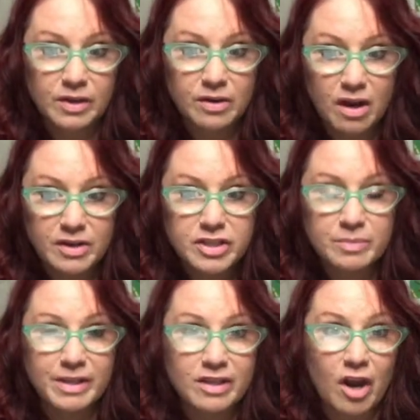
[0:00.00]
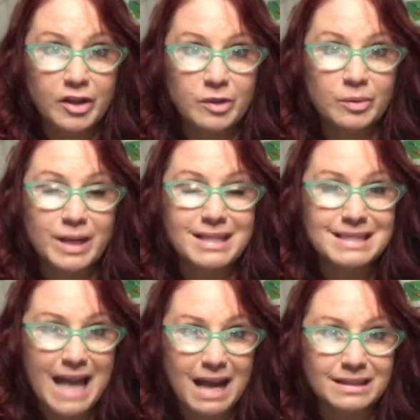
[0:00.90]
your conscious mind got you
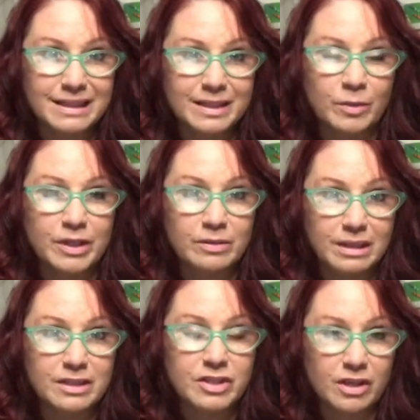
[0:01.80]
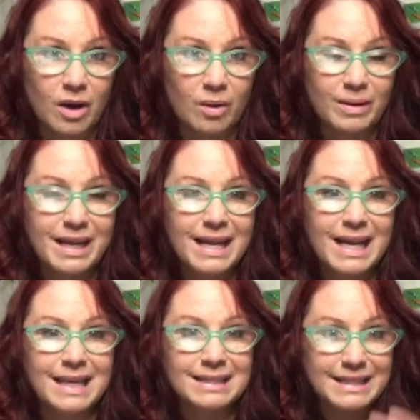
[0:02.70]
exactly where you needed to go.
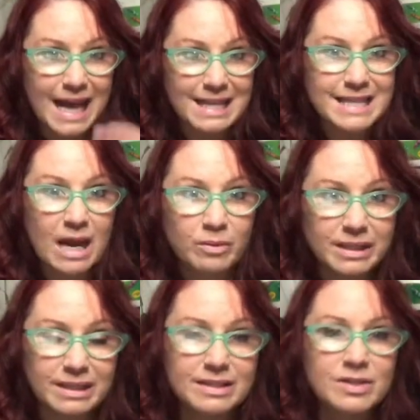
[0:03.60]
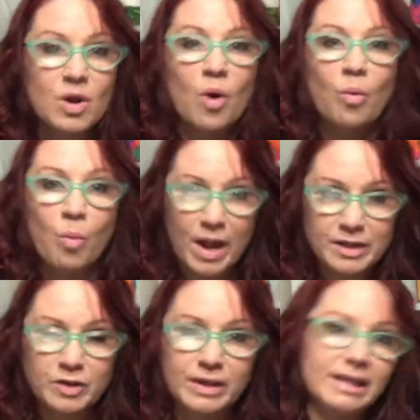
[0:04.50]
And that's how it is
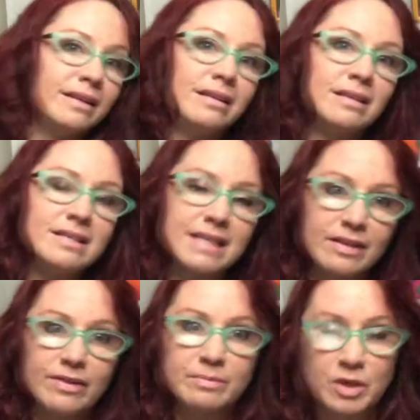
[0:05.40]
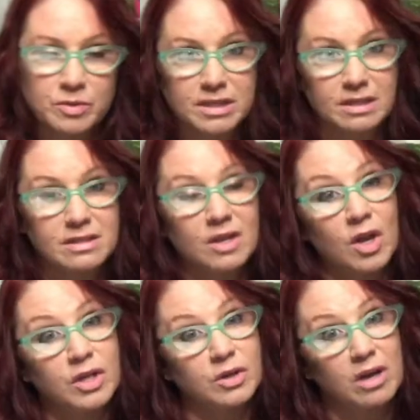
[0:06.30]
when you're in a state of hypnosis.
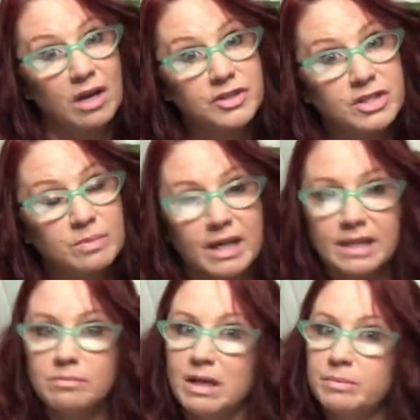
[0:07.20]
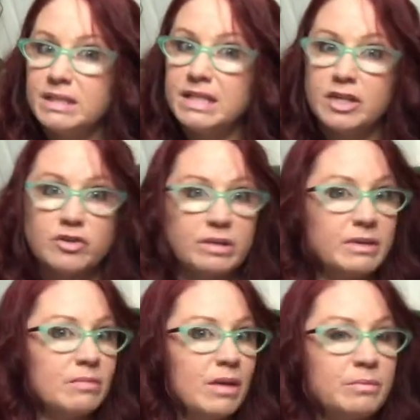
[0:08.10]
Your conscious mind might be
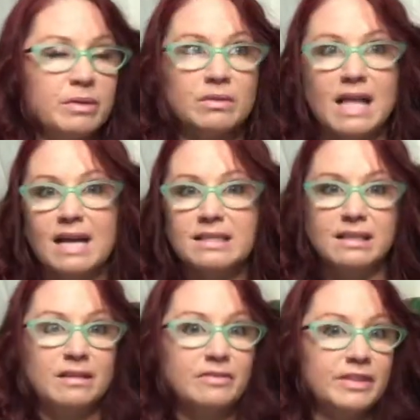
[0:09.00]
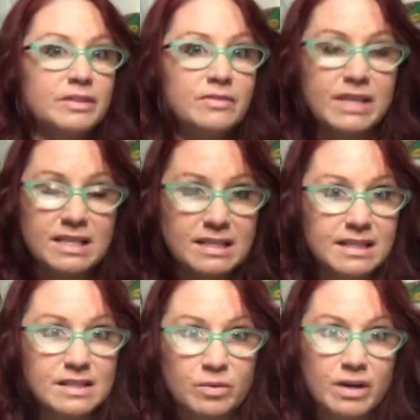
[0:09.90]
daydreaming, might be relaxing in a field of
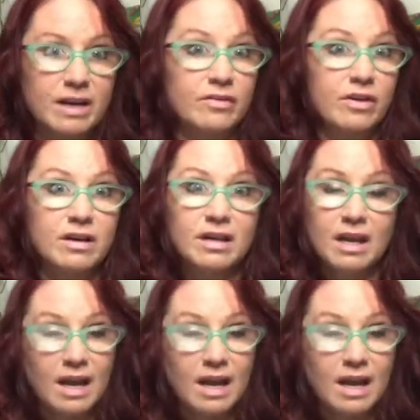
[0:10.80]
daisies, wherever